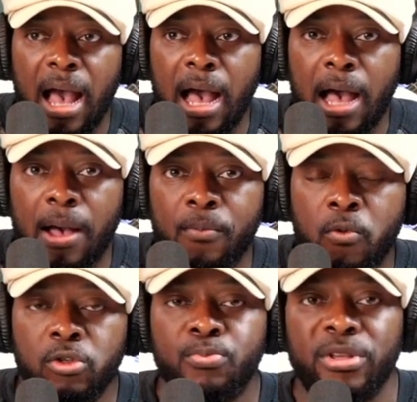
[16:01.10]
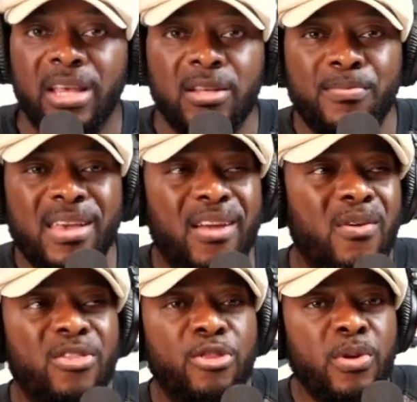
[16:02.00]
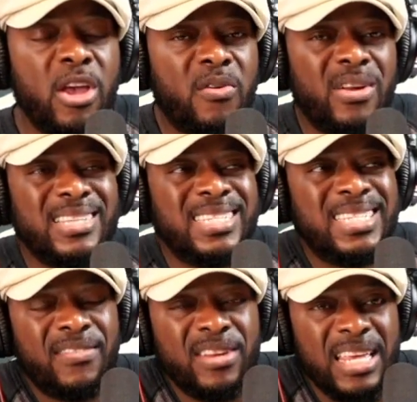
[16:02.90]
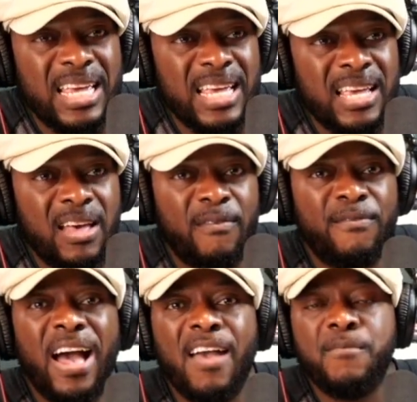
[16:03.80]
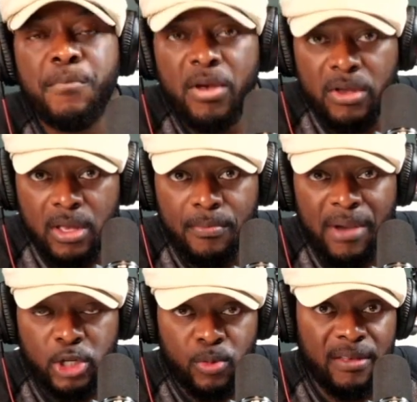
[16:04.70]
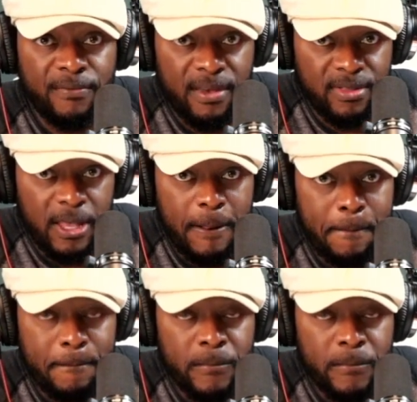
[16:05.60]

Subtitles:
who is projected to be around 375 million by 2050.